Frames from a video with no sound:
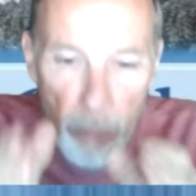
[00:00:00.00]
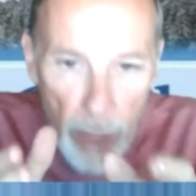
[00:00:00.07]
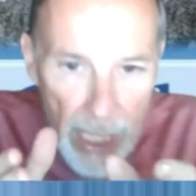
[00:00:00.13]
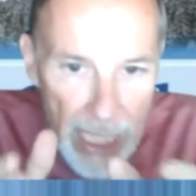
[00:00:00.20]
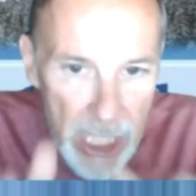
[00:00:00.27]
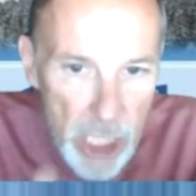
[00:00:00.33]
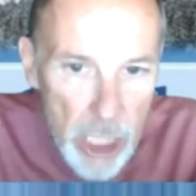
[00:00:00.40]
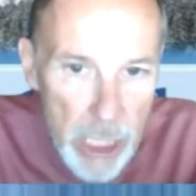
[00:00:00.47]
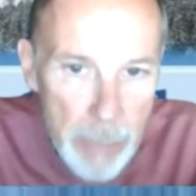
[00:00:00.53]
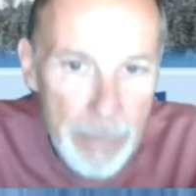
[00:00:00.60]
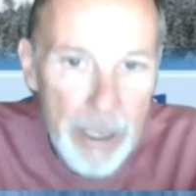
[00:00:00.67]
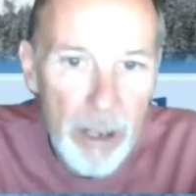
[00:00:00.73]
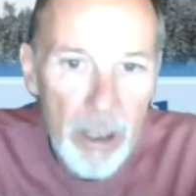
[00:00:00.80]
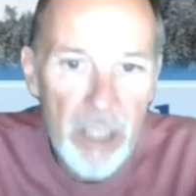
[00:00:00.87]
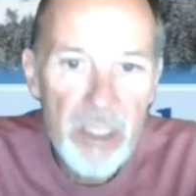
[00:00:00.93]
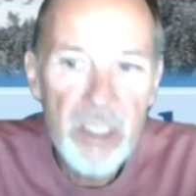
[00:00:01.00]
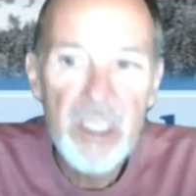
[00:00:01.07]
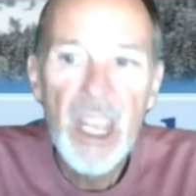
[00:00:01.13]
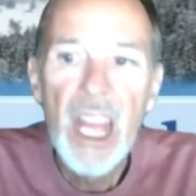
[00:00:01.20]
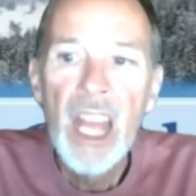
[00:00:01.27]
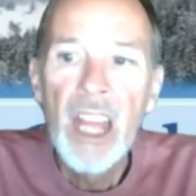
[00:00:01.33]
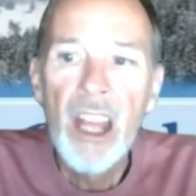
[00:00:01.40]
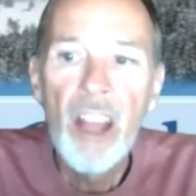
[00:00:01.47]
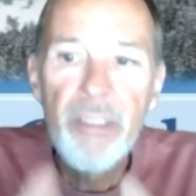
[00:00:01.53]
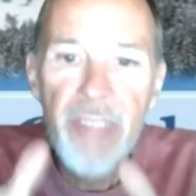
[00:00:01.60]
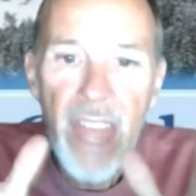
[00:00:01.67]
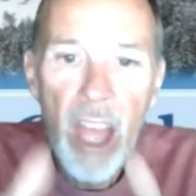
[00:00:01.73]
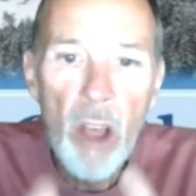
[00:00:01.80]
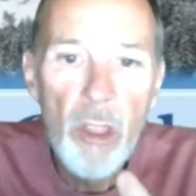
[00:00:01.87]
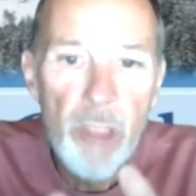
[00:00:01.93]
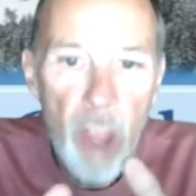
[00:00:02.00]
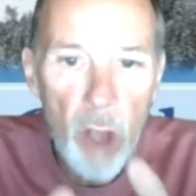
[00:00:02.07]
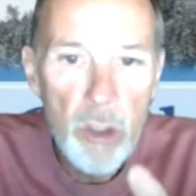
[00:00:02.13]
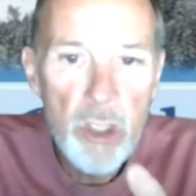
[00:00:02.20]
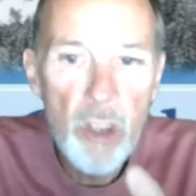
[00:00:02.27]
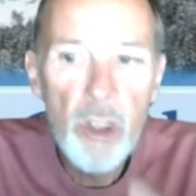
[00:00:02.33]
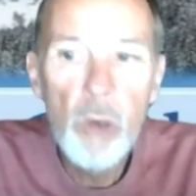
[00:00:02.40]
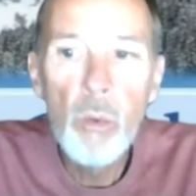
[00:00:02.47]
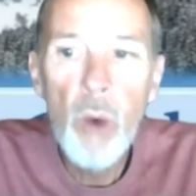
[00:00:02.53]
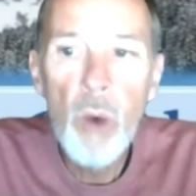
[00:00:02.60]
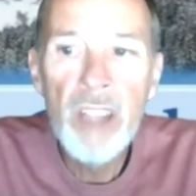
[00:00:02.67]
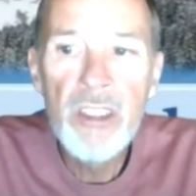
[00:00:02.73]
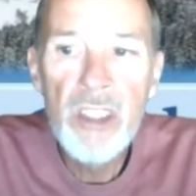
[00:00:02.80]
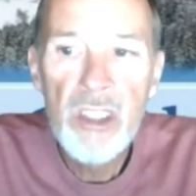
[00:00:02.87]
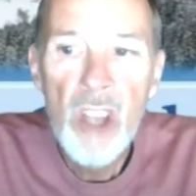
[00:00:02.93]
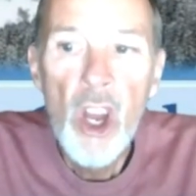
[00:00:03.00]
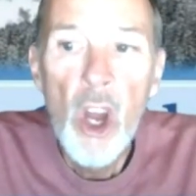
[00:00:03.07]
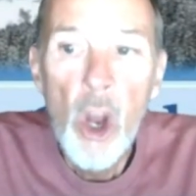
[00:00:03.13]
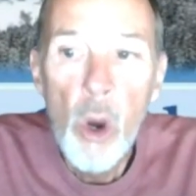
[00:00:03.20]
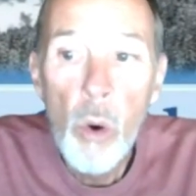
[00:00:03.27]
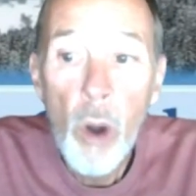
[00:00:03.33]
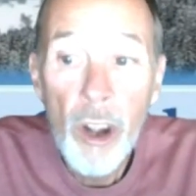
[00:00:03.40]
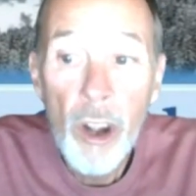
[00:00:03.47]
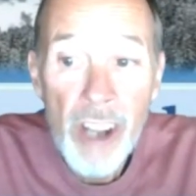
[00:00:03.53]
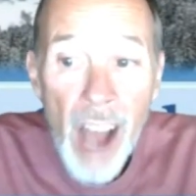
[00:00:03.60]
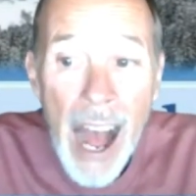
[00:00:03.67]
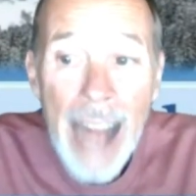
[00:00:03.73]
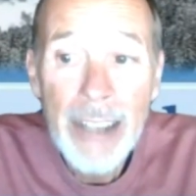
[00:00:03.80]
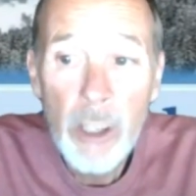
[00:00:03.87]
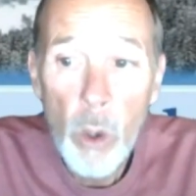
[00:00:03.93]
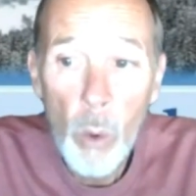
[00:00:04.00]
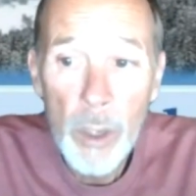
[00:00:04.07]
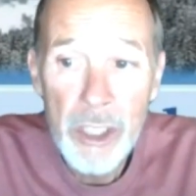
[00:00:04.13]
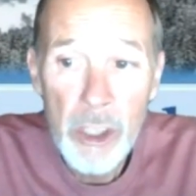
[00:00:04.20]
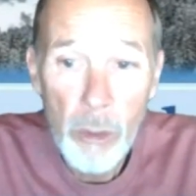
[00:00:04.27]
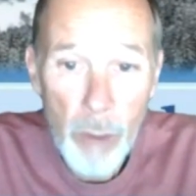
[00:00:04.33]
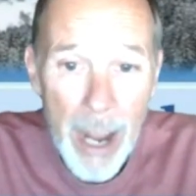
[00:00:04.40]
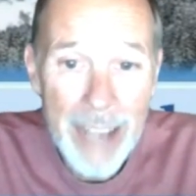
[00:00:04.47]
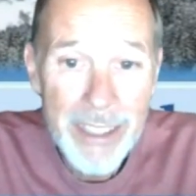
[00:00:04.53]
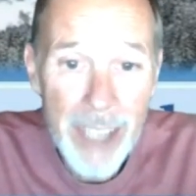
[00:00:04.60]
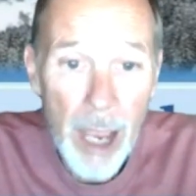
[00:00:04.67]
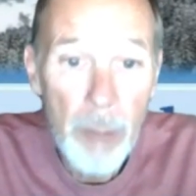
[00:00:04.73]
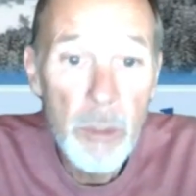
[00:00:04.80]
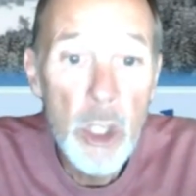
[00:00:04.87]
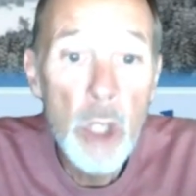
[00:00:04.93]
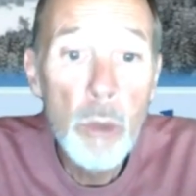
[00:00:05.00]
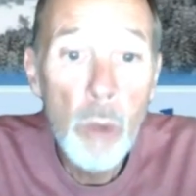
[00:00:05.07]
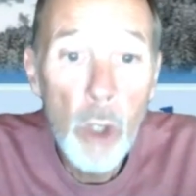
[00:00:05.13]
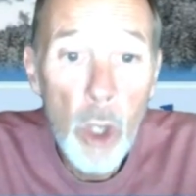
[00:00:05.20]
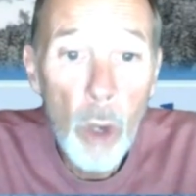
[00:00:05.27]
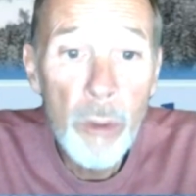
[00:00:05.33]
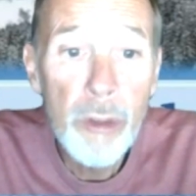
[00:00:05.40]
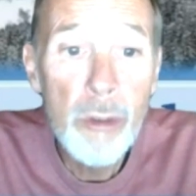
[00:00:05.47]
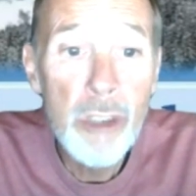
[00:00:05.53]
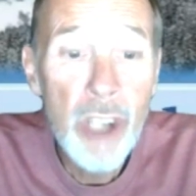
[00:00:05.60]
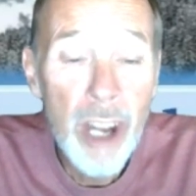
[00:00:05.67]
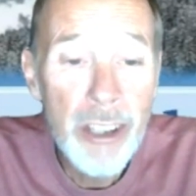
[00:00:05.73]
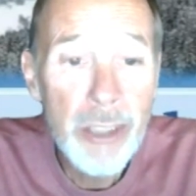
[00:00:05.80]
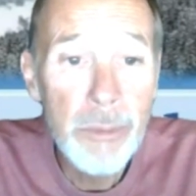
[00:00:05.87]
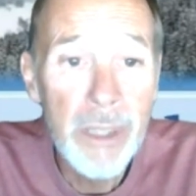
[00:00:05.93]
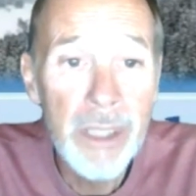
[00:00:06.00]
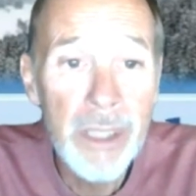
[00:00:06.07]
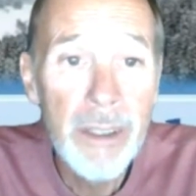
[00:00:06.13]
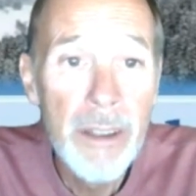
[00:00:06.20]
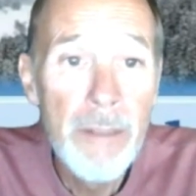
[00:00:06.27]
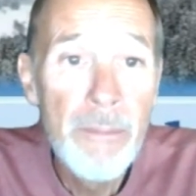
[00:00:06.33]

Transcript: Religious spirits, those are the ones who are not going to rise up. You will go through judgment.